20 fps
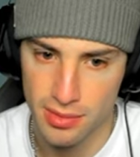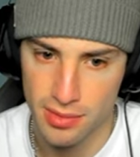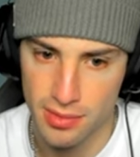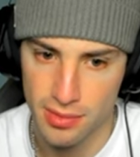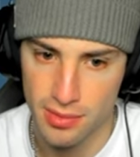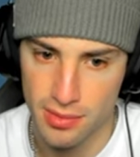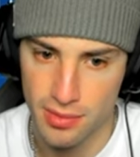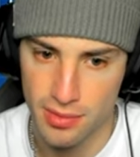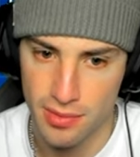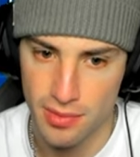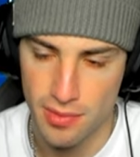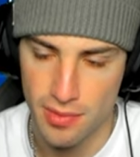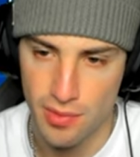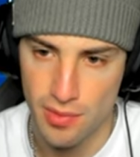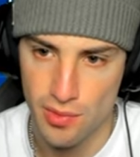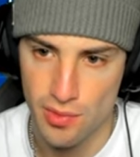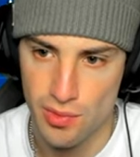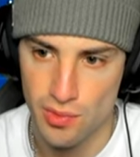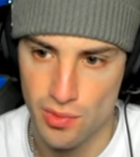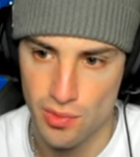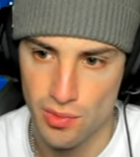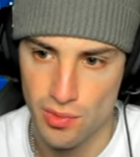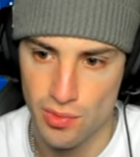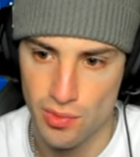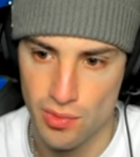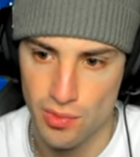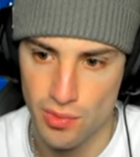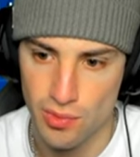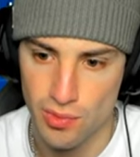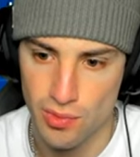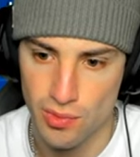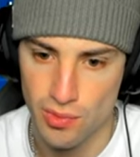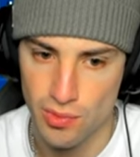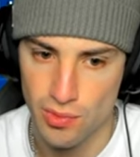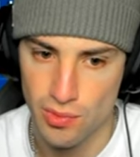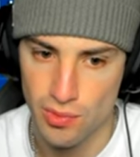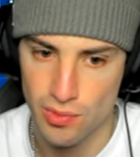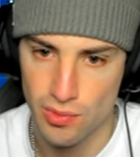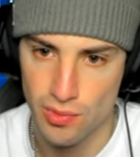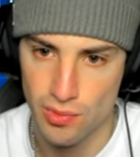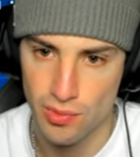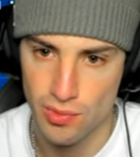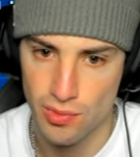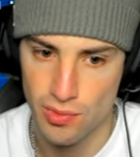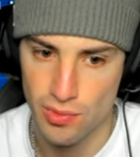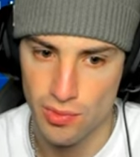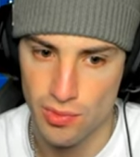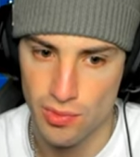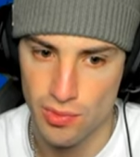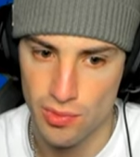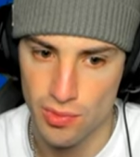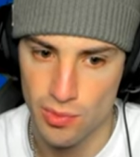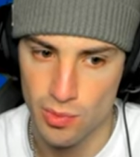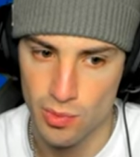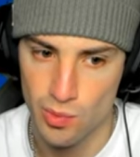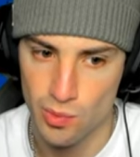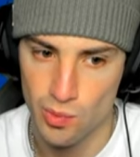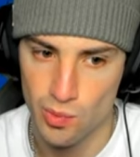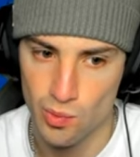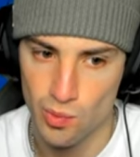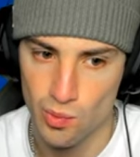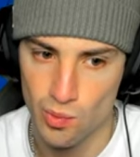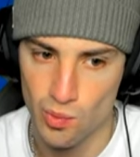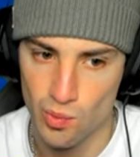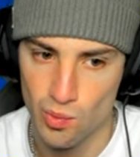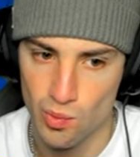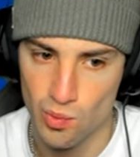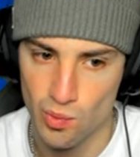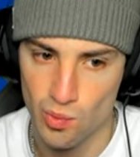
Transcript: No one is speaking in this clip.